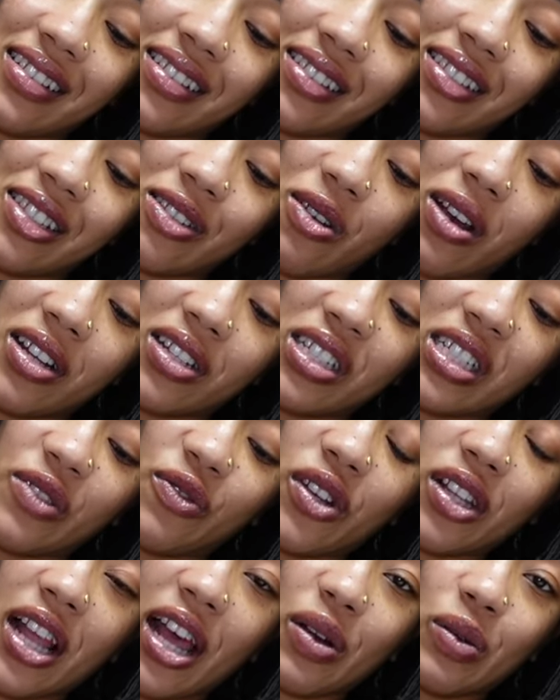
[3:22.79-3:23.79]
So I just
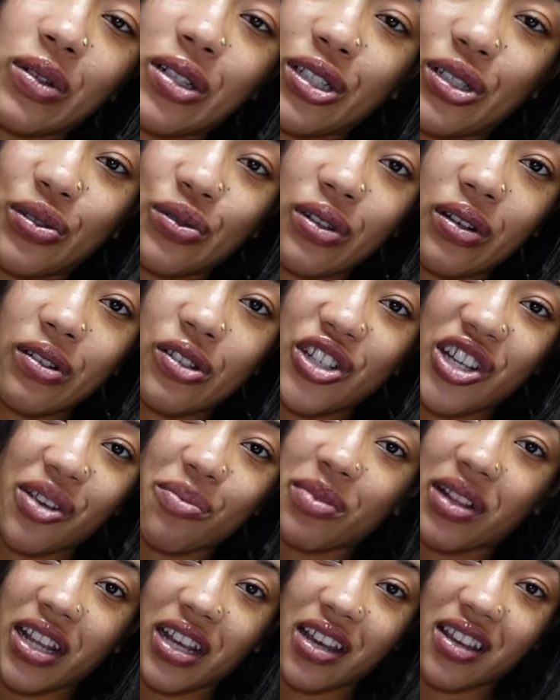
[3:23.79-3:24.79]
feel like once you go jet
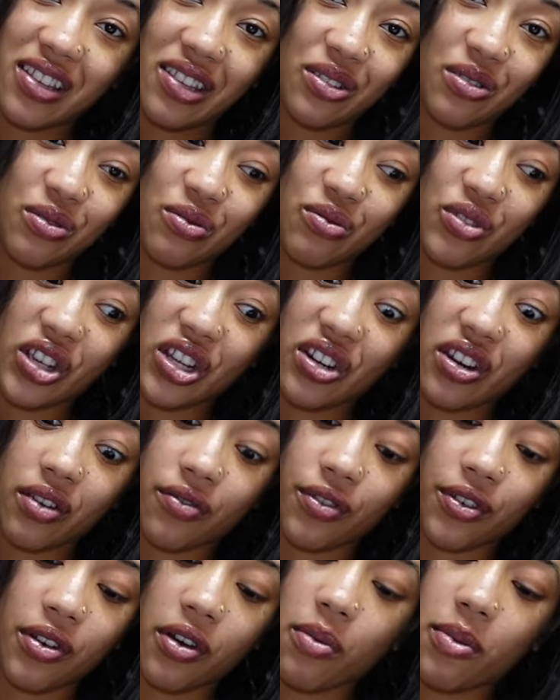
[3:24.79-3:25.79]
black, you can
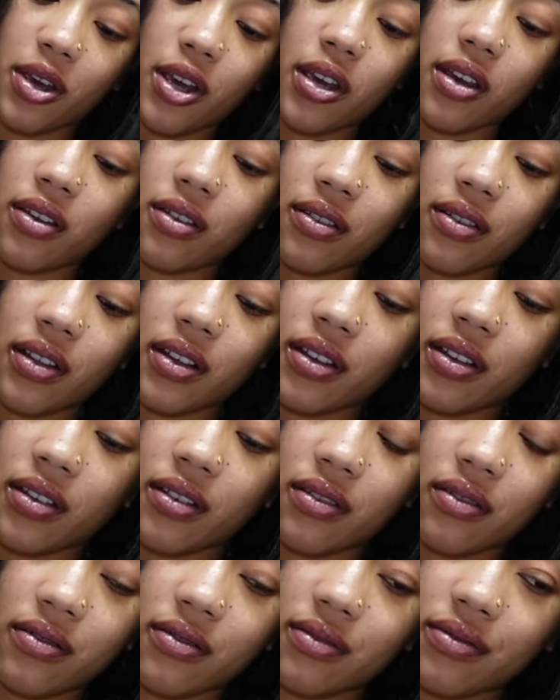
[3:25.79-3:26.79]
never go back. Like,